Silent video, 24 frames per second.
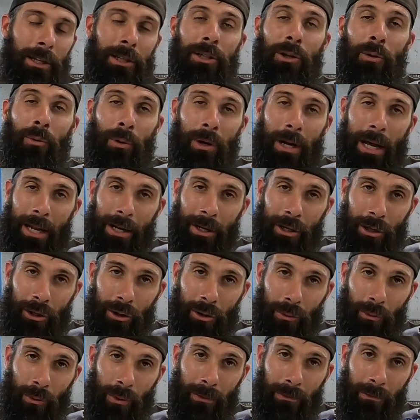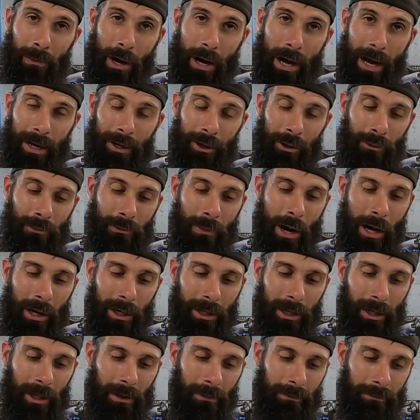So what I do when I do
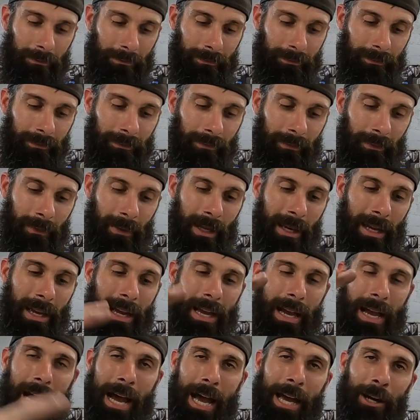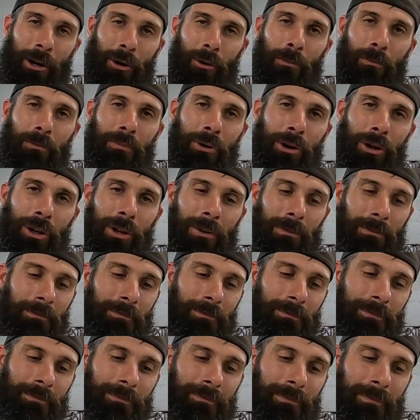mock-up, I don't put
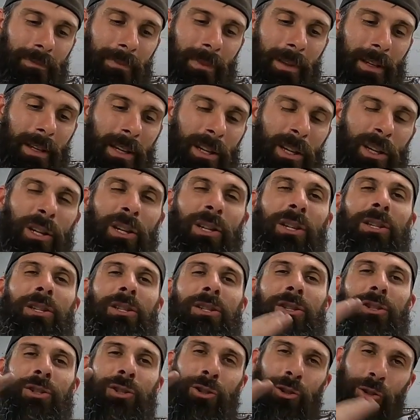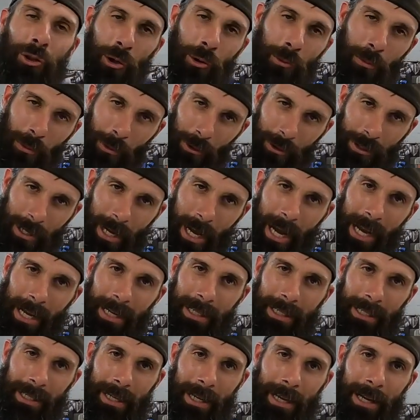them super
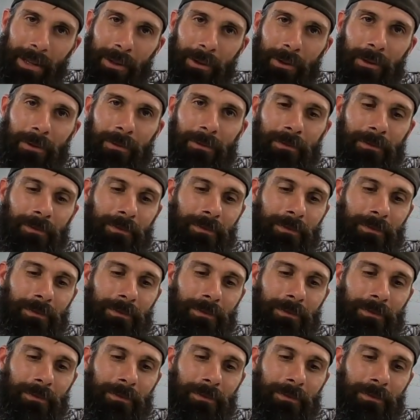tight together.